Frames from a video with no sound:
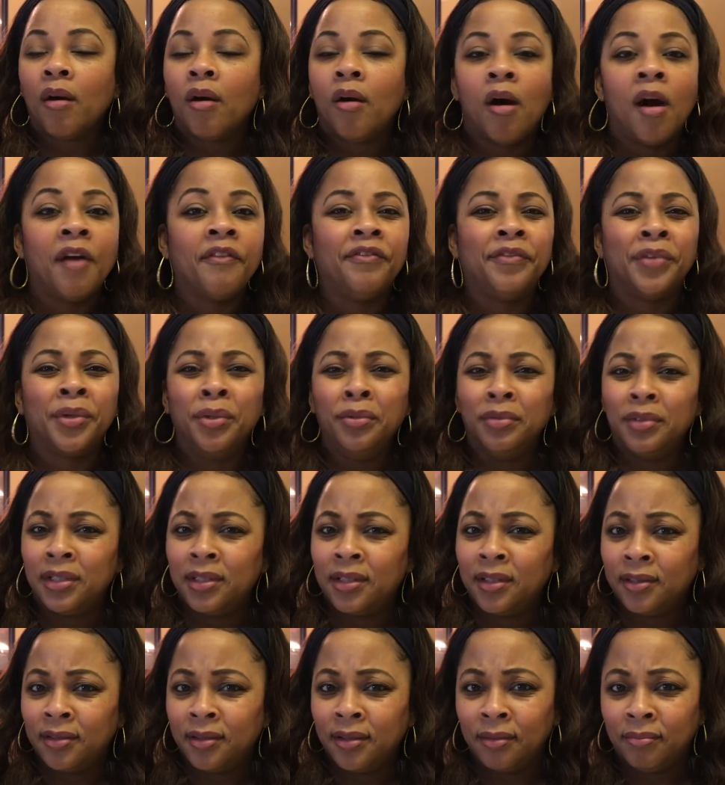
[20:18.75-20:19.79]
our food
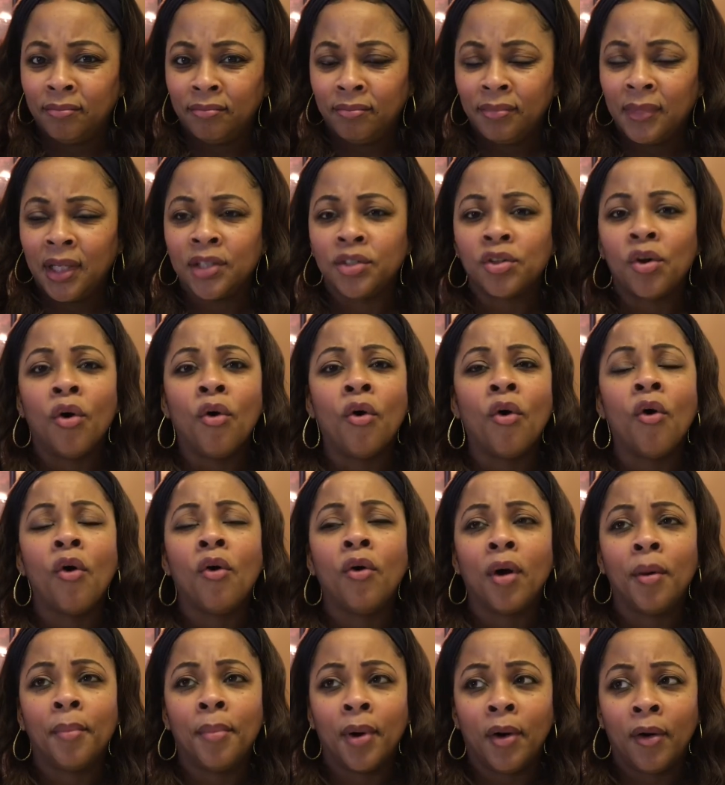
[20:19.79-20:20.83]
system is
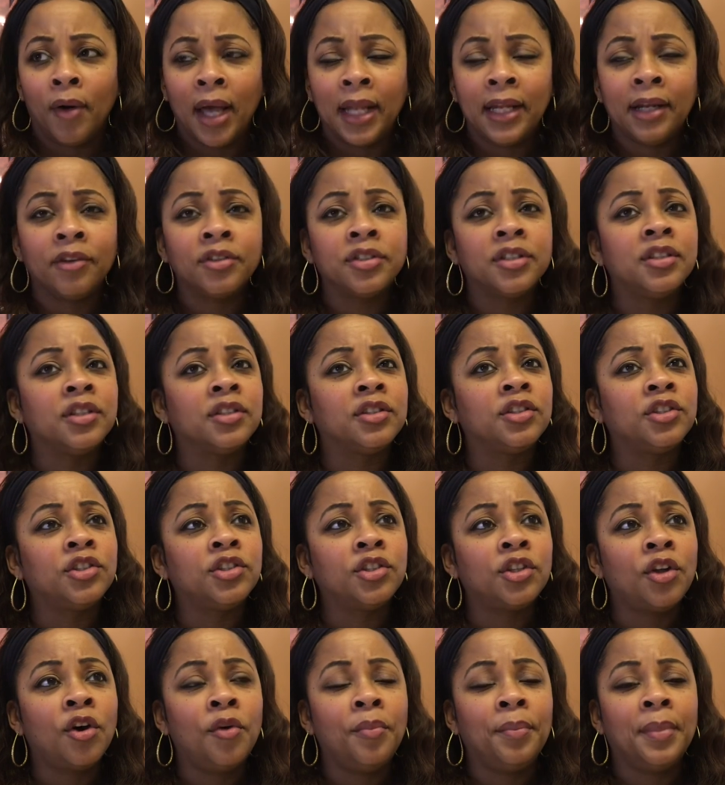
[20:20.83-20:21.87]
horrible. And there's just
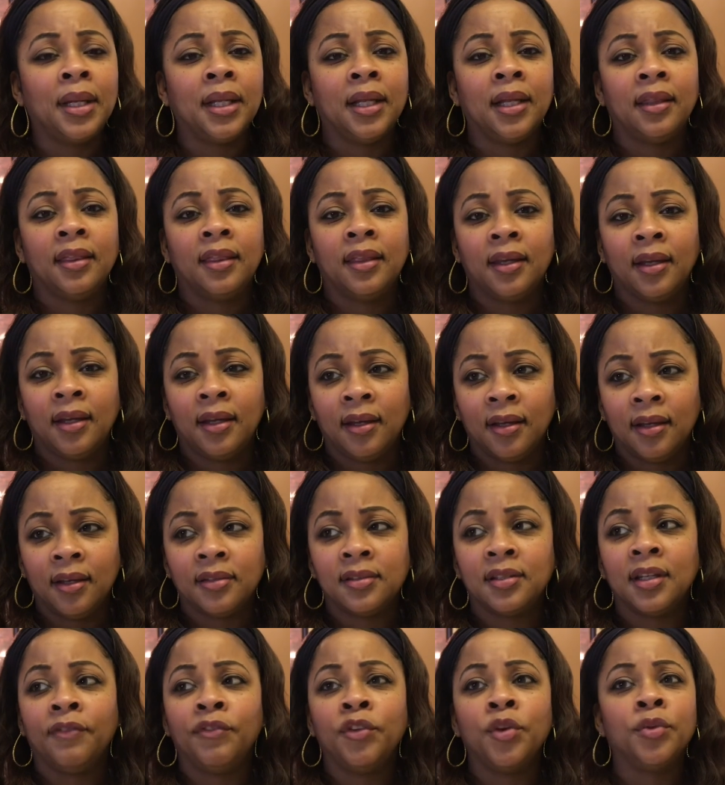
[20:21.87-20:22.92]
so many
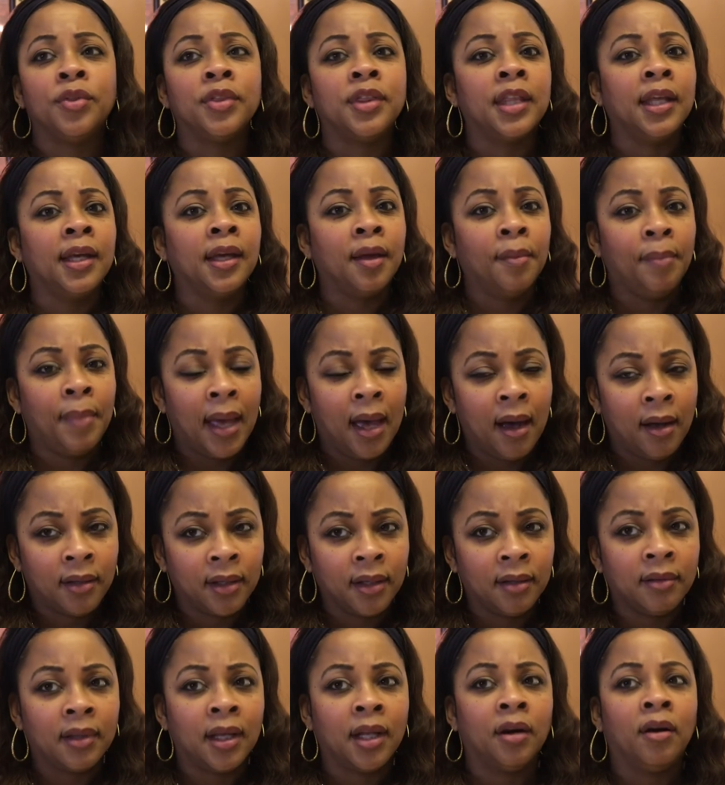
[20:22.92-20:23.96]
things, if you think about
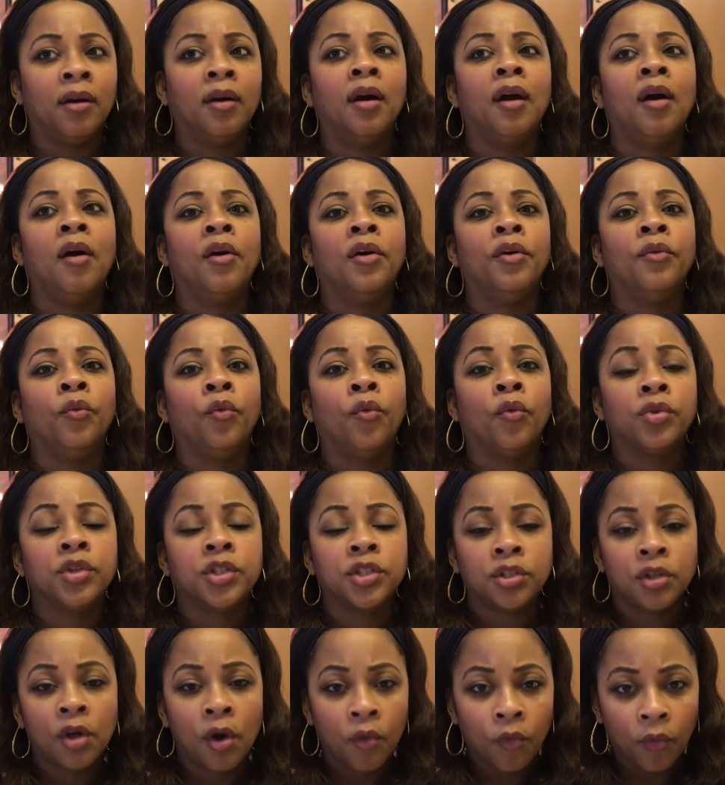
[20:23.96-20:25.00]
it, that are
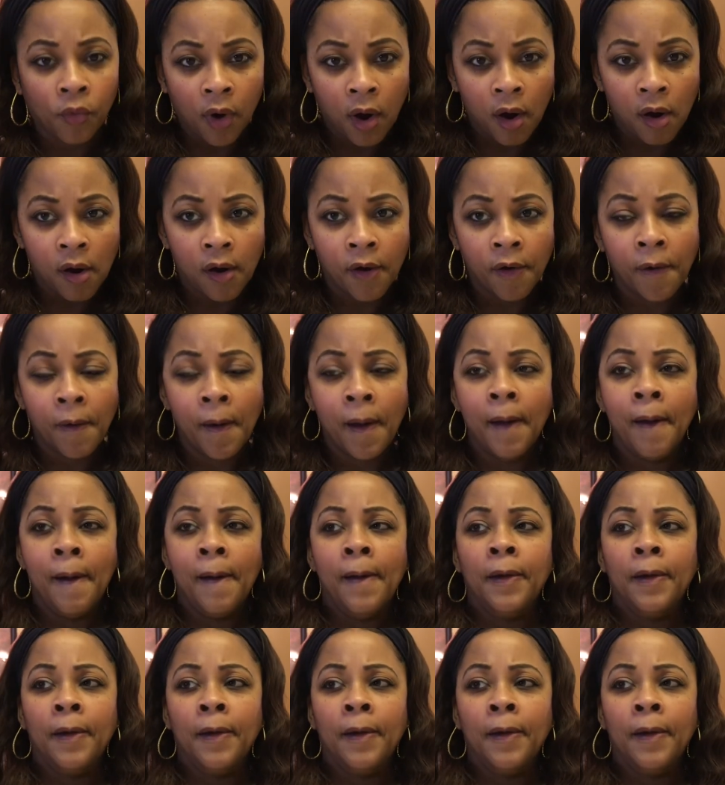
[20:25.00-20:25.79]
so wrong.